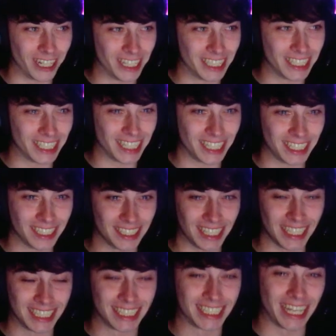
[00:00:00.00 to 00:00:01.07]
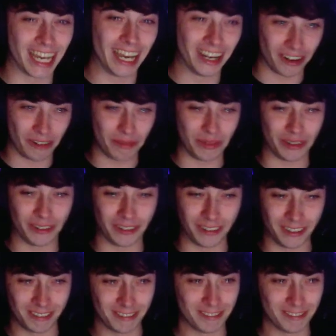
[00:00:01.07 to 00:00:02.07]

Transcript: right at the end. That's terrible.